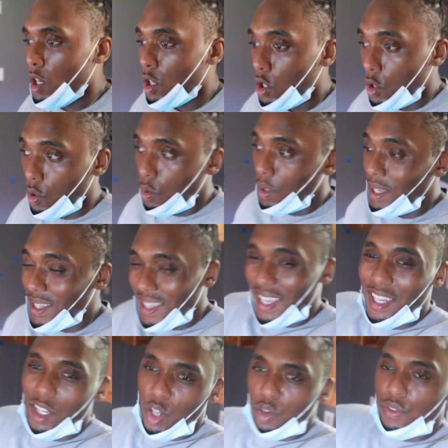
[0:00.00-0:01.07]
you hit that
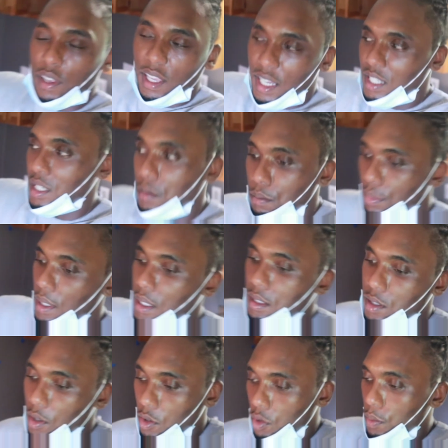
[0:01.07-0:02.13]
notification button
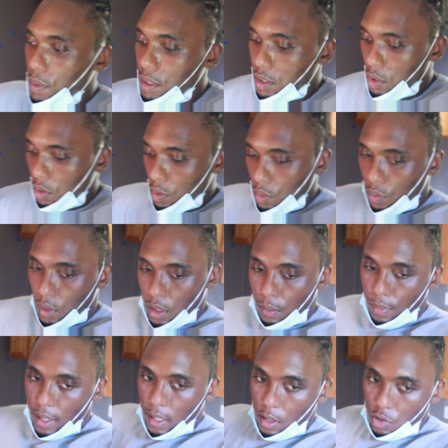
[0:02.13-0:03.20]
so you'll be tuned when a
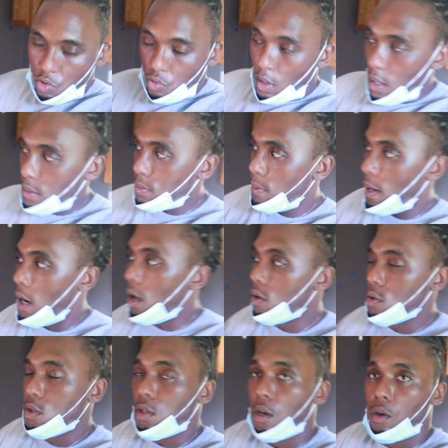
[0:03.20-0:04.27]
banger drops.
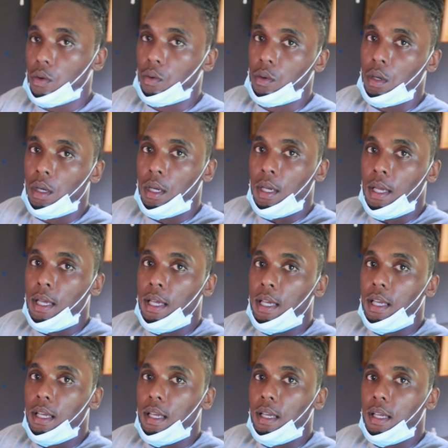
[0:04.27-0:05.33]
Also,
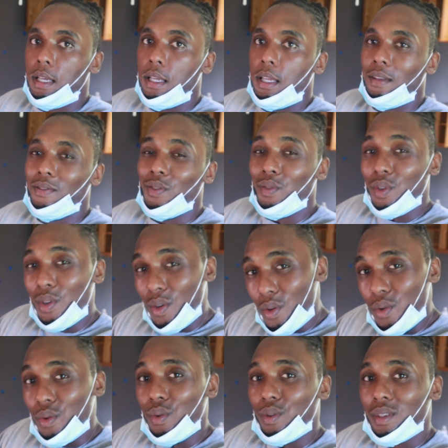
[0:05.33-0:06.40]
if you're
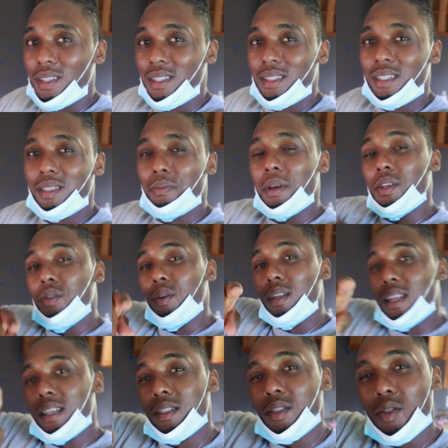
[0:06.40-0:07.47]
new, just make sure you hit
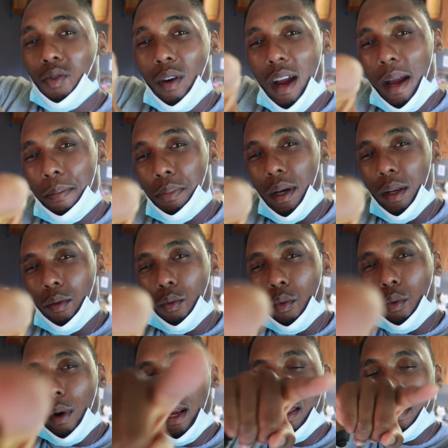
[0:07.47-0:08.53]
that subscribe button
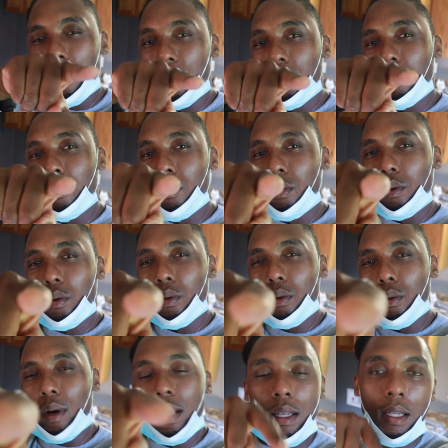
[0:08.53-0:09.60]
right there.
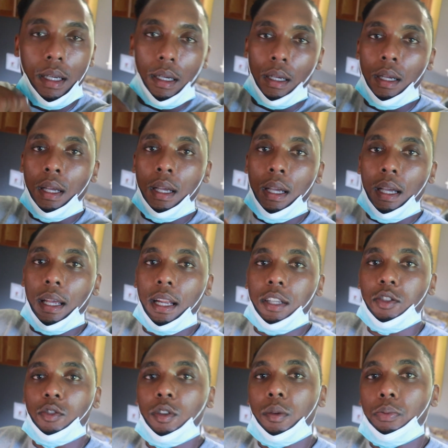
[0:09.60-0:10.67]
Right there. And I
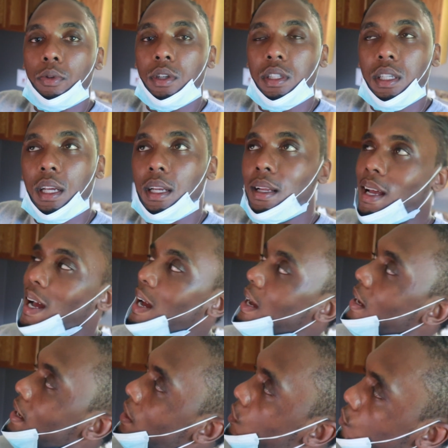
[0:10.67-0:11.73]
truly appreciate it.
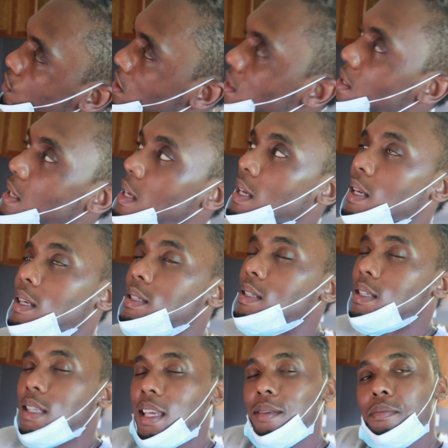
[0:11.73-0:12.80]
Once again,
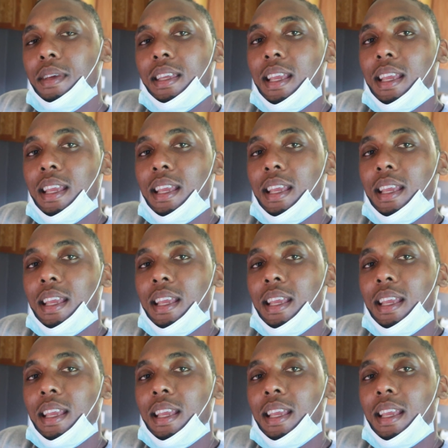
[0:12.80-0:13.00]
just keep me in